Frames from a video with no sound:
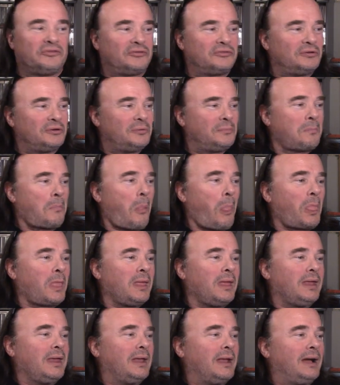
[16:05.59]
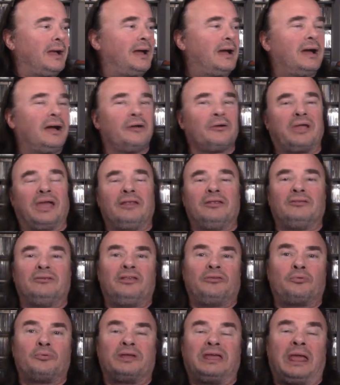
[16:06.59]
So, uh, okay,
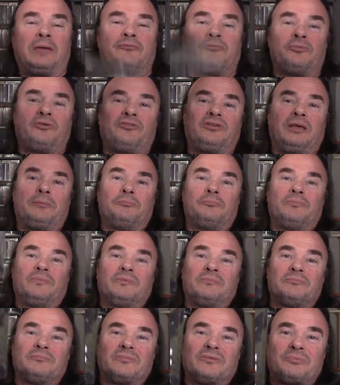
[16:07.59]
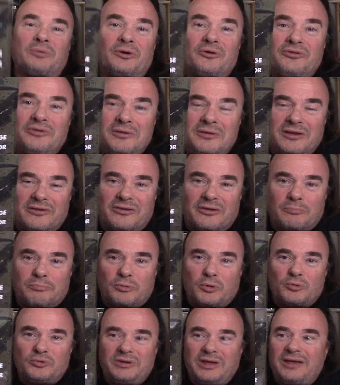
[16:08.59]
this one came from the same person. This is
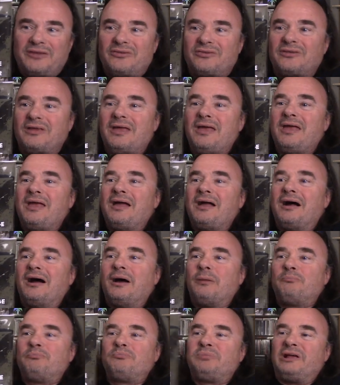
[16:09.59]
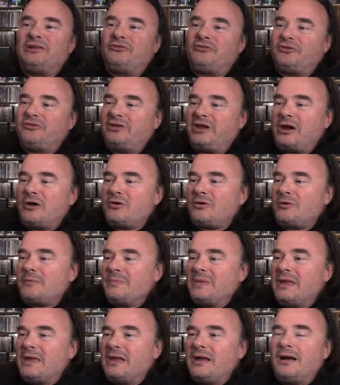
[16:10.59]
Protest, uh, Pledge to Terror.
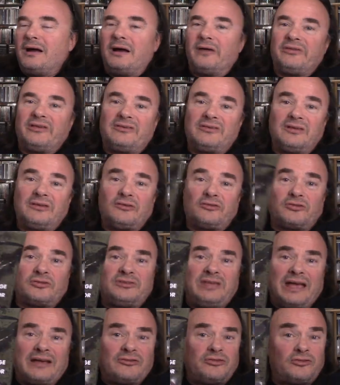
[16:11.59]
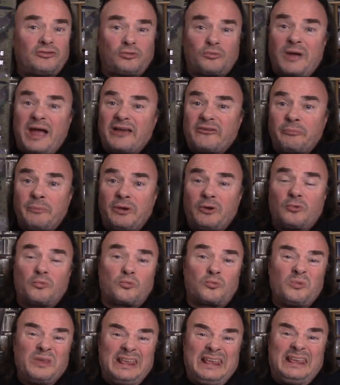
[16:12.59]
Uh, this is Texas thrash metal,
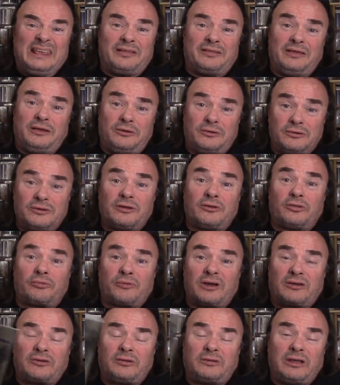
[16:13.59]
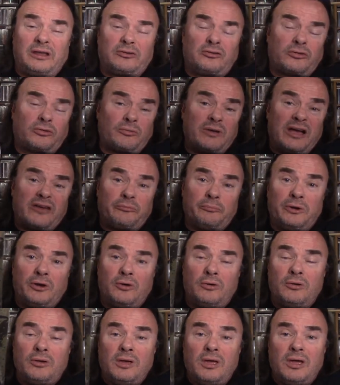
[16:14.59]
really good thrash, Texas thrash
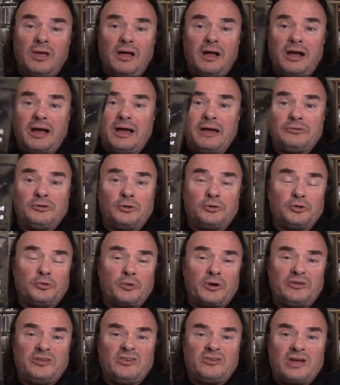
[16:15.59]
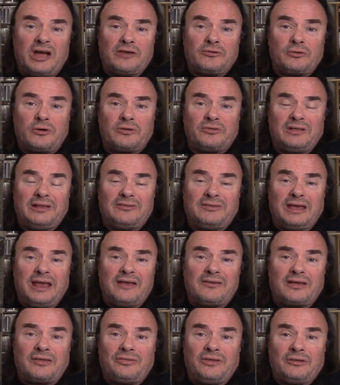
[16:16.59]
metal. Uh, I uh, don't know where these guys are these
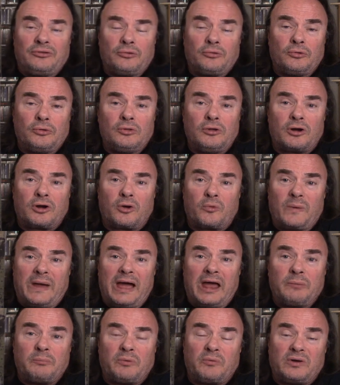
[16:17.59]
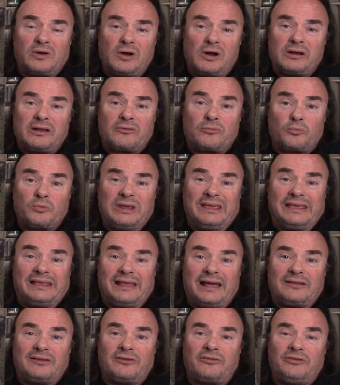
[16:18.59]
days. I think they're no longer around, but regardless, really
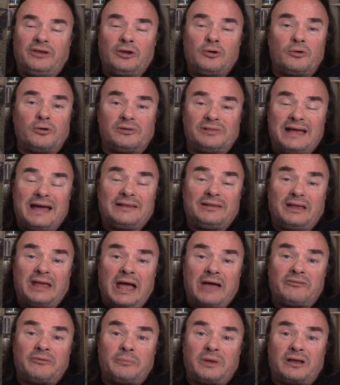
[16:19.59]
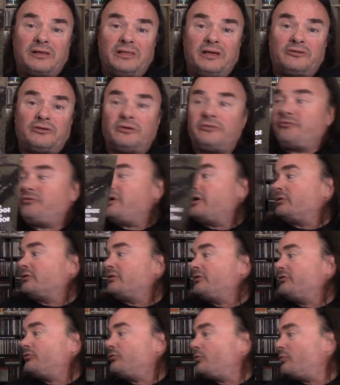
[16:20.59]
like the single. I'm glad to have it in my collection
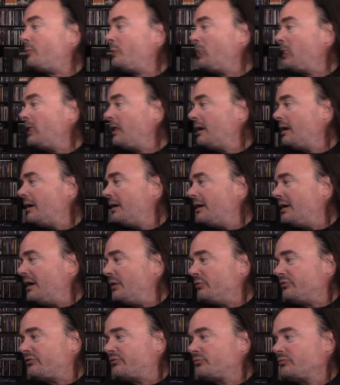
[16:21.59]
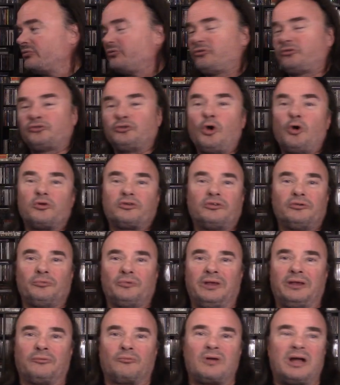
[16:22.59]
finally. So I was stoked
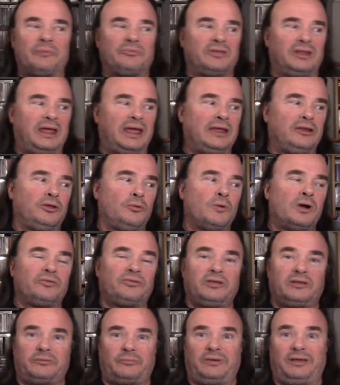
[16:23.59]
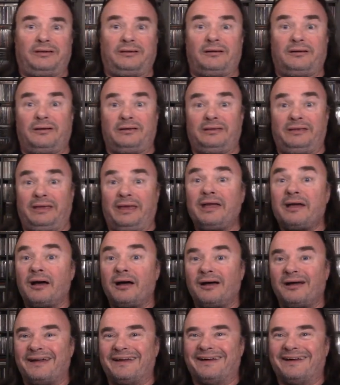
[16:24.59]
when Rob said, hey, do you want this? I'm like, uh, yeah.